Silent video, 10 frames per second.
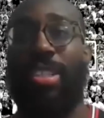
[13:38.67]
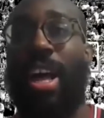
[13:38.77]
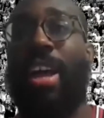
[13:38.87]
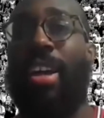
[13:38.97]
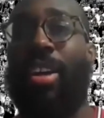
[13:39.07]

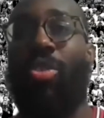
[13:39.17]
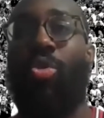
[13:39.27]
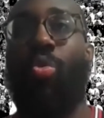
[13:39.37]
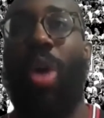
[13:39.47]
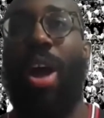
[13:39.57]
Like,
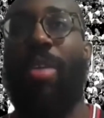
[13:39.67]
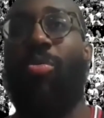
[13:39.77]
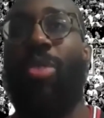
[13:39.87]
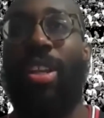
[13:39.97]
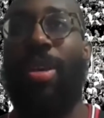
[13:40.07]
what
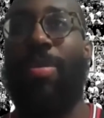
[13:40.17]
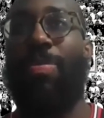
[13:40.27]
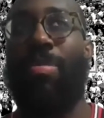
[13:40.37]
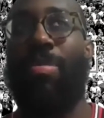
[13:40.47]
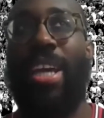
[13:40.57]
really
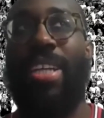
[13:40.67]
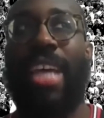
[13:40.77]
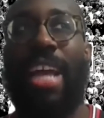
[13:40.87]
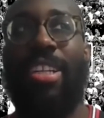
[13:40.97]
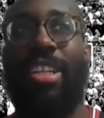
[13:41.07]
makes
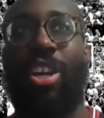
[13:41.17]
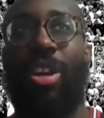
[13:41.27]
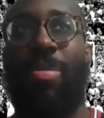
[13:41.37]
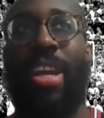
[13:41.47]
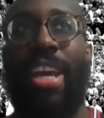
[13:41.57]
that
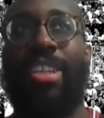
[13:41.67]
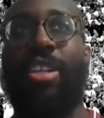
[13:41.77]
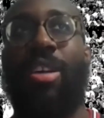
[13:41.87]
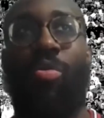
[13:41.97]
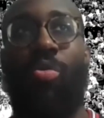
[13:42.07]

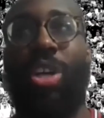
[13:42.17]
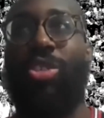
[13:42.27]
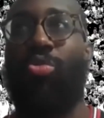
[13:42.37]
determination of which